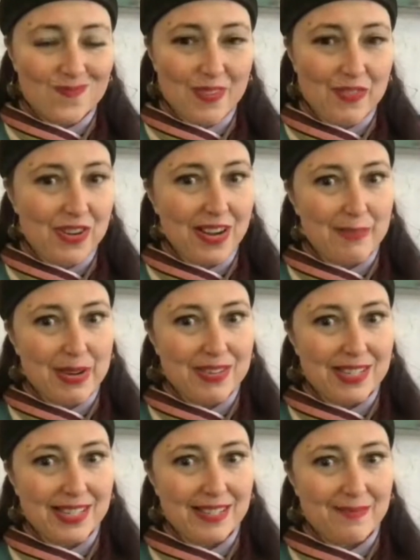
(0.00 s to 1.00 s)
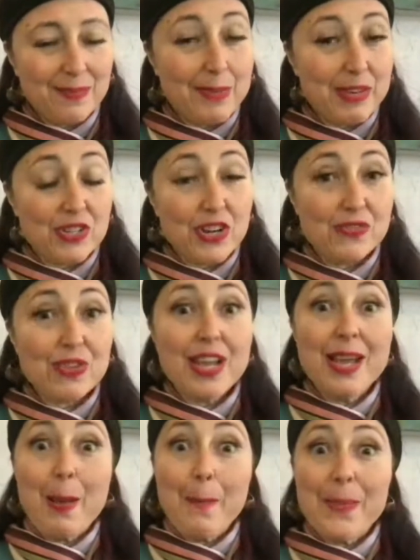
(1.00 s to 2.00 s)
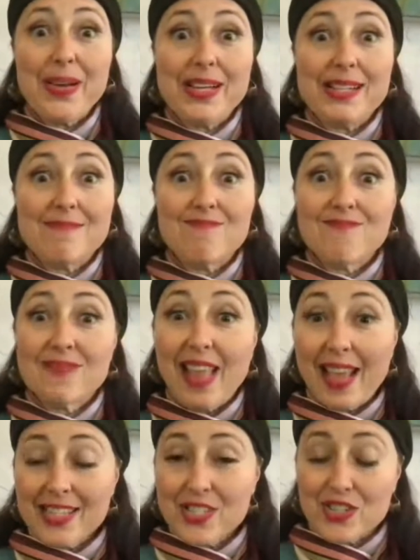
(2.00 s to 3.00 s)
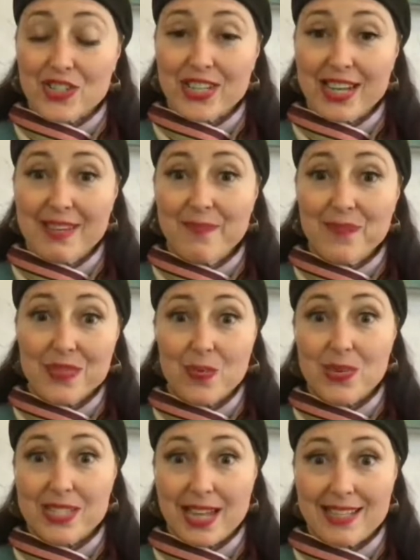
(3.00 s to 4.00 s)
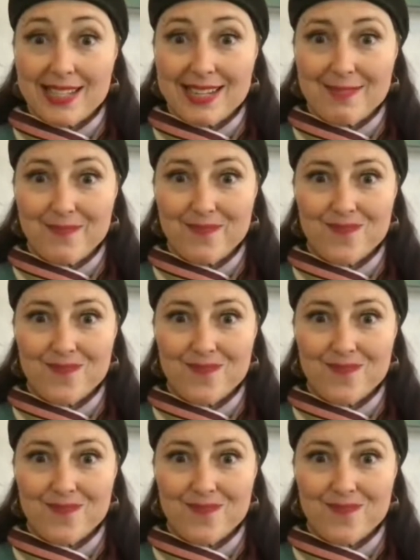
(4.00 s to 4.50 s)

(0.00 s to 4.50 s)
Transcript: if you're not American, maybe you don't, but last Thursday was a holiday.